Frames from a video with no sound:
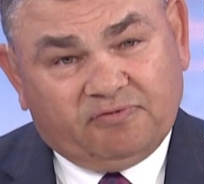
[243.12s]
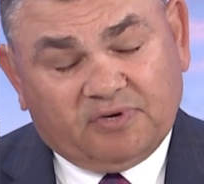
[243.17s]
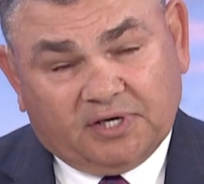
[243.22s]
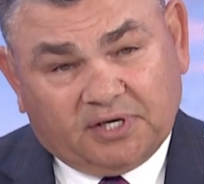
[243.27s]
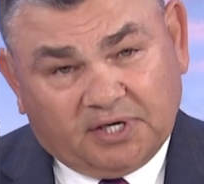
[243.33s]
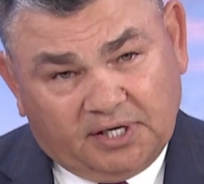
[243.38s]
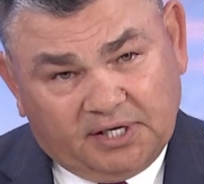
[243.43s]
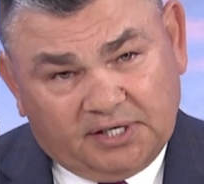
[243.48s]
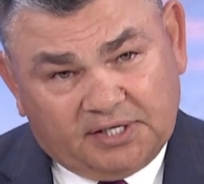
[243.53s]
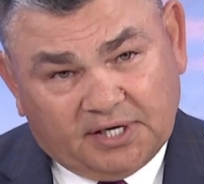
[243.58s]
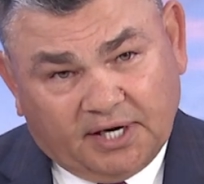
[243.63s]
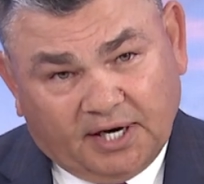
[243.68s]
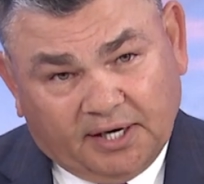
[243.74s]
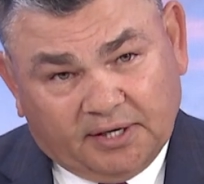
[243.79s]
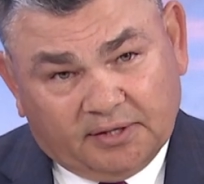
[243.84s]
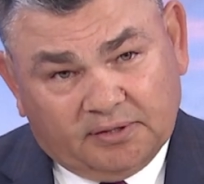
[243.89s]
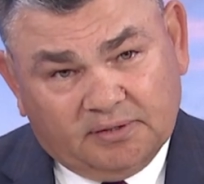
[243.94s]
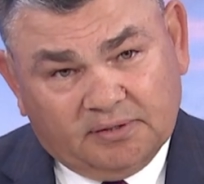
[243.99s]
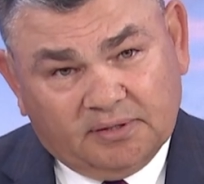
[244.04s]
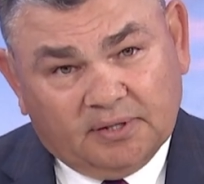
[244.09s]
of your
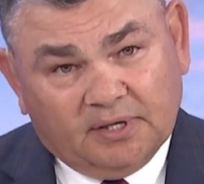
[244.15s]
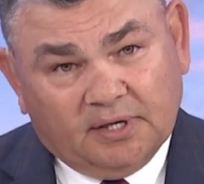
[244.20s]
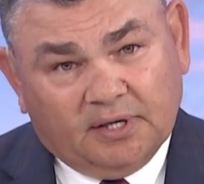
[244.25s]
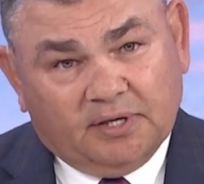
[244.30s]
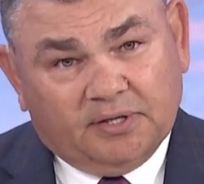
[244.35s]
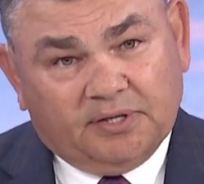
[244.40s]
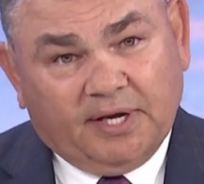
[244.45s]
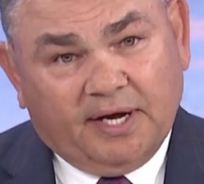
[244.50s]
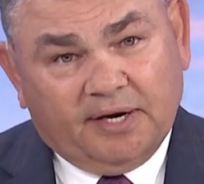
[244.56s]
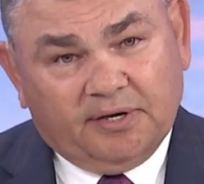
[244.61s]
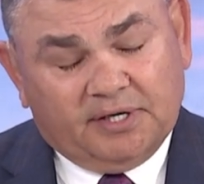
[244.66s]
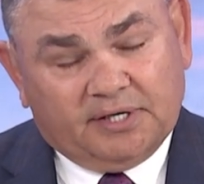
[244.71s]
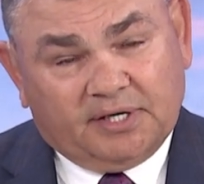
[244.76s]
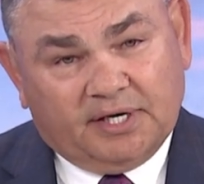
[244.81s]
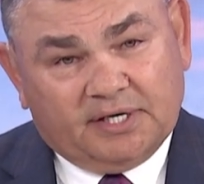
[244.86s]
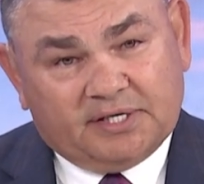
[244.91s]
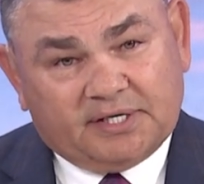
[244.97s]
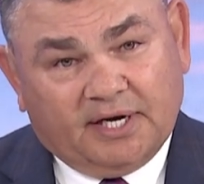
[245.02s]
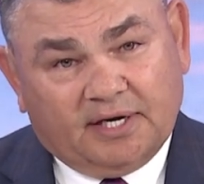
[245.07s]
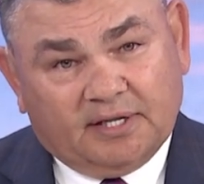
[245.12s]
detail, the only
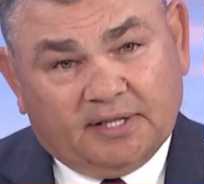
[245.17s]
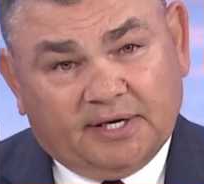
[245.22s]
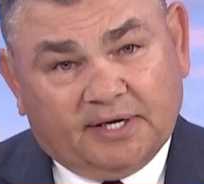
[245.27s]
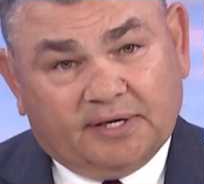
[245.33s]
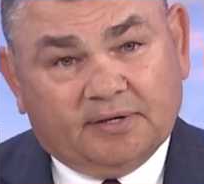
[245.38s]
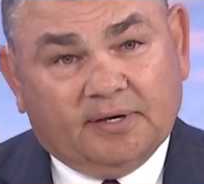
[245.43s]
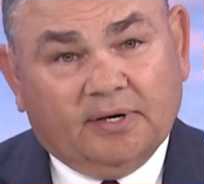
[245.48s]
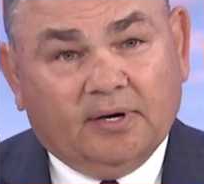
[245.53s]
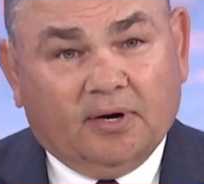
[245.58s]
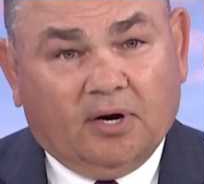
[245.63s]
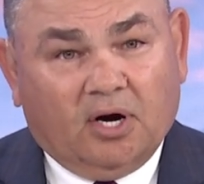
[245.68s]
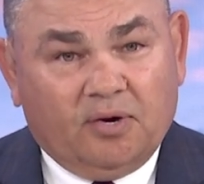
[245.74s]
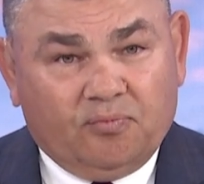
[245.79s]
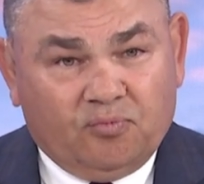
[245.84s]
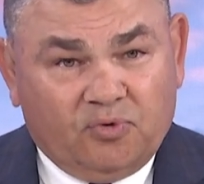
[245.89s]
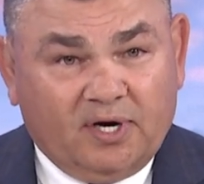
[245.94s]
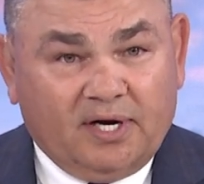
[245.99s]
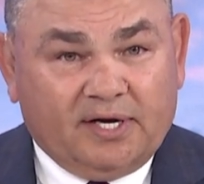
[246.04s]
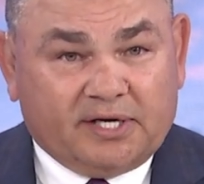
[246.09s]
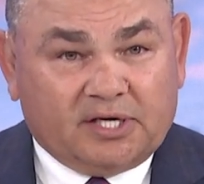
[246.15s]
detail that I'm
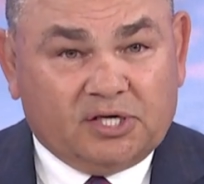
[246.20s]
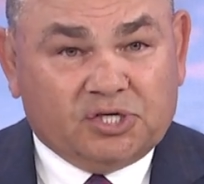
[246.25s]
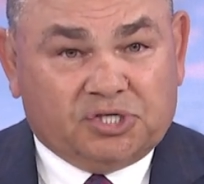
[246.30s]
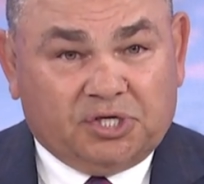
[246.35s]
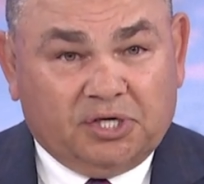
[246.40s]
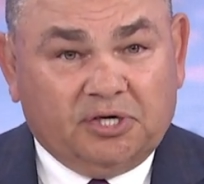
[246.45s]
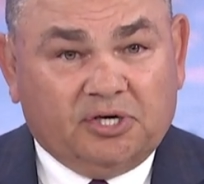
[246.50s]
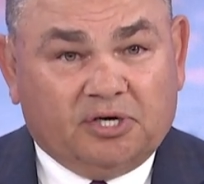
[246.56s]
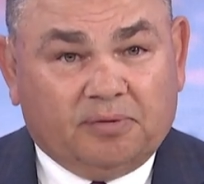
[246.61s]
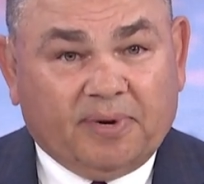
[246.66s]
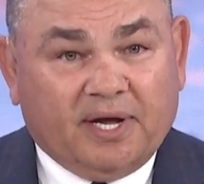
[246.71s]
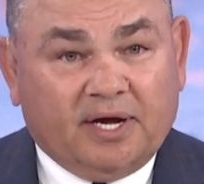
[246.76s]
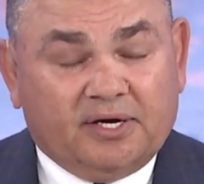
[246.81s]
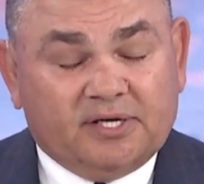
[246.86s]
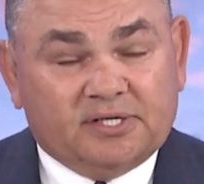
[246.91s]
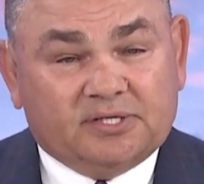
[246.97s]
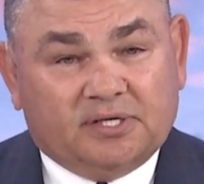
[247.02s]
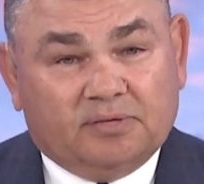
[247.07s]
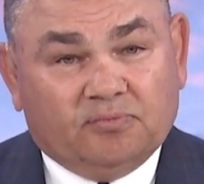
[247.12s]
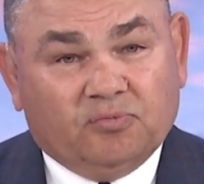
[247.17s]
really concerned about
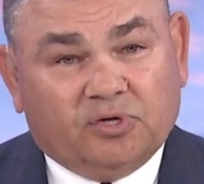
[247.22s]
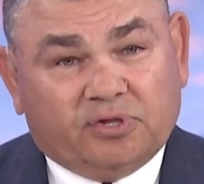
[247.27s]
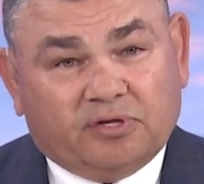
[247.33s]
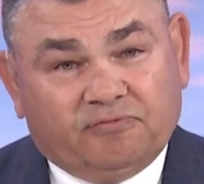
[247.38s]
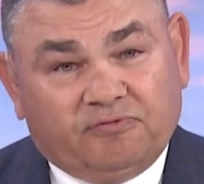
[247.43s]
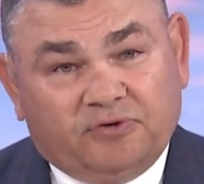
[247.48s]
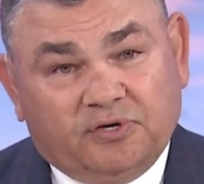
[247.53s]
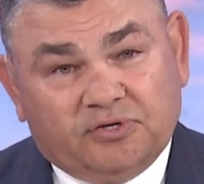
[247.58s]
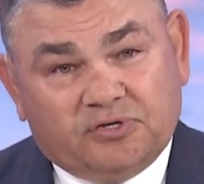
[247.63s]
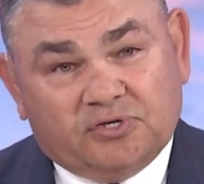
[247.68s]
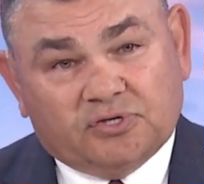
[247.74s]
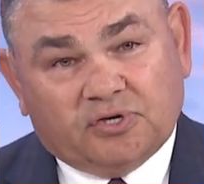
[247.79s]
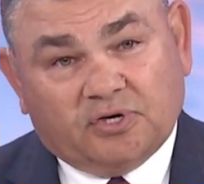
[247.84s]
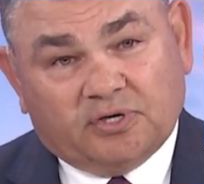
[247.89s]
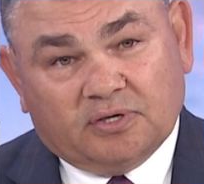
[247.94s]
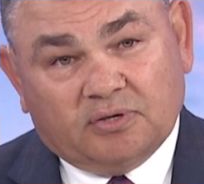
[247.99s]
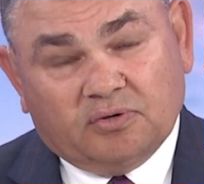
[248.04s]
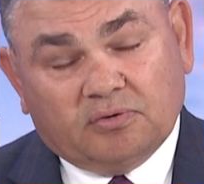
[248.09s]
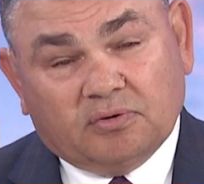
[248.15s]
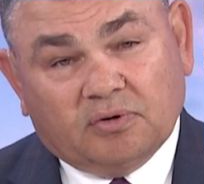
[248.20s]
is what the future's
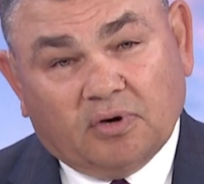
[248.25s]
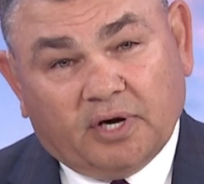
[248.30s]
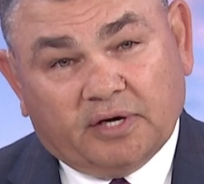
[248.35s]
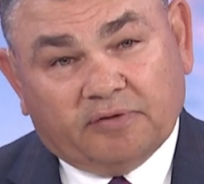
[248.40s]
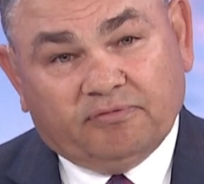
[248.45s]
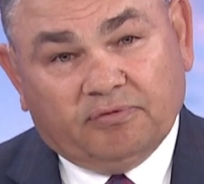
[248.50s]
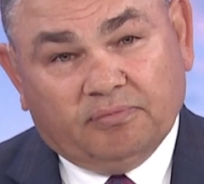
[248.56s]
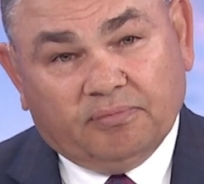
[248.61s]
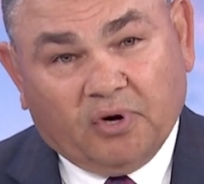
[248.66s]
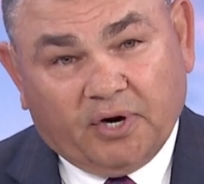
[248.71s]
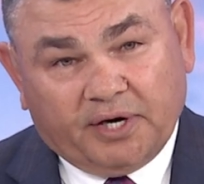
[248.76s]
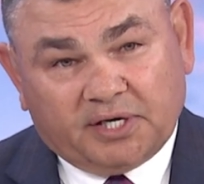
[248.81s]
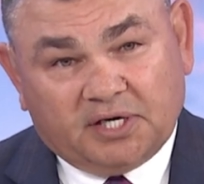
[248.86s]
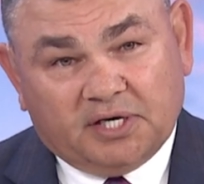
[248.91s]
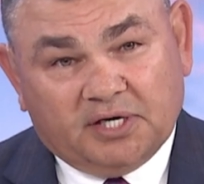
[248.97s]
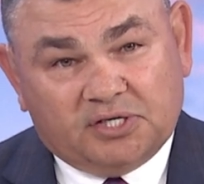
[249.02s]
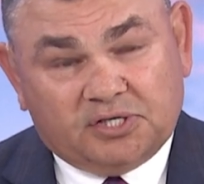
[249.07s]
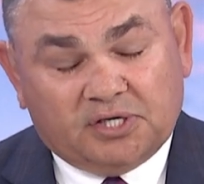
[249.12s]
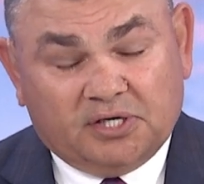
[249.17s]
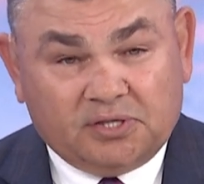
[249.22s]
going to look like for my
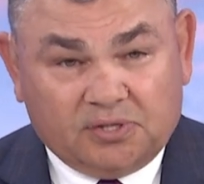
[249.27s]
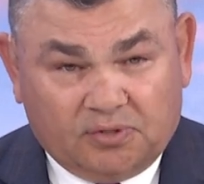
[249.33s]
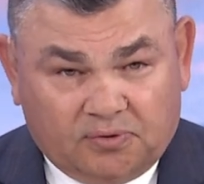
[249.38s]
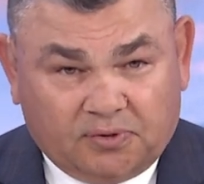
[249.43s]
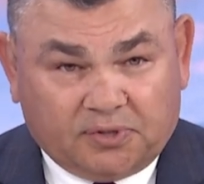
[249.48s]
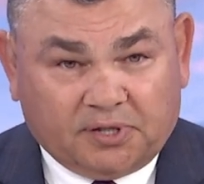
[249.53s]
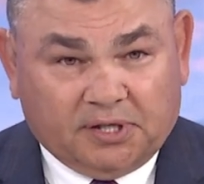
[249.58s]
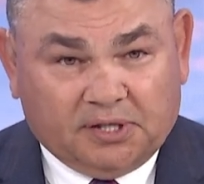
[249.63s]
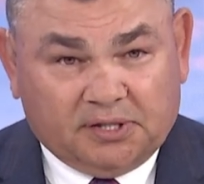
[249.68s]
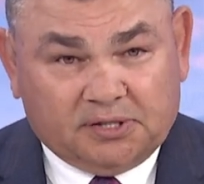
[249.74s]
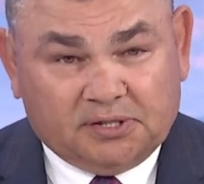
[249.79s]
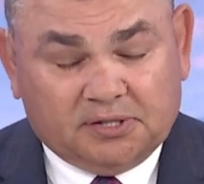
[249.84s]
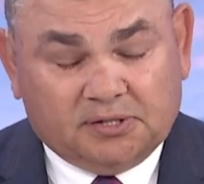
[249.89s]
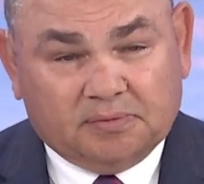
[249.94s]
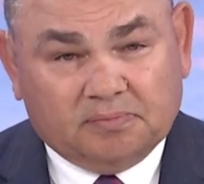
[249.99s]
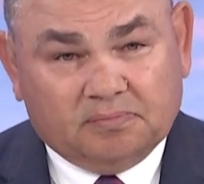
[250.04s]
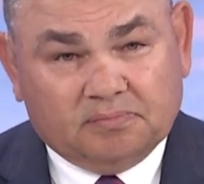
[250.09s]
kids and your kids.